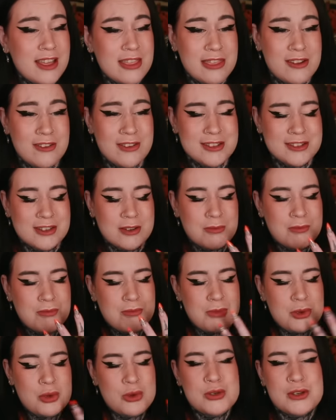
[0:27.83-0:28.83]
There is a
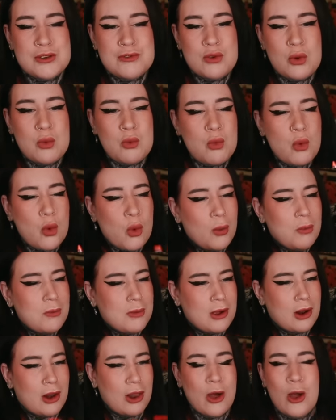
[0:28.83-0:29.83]
beautiful
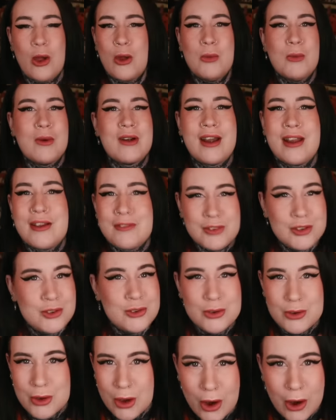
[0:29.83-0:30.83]
warm glow wherever
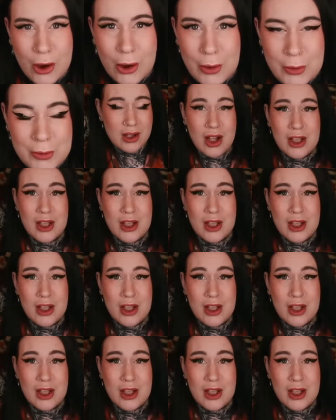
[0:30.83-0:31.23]
you go.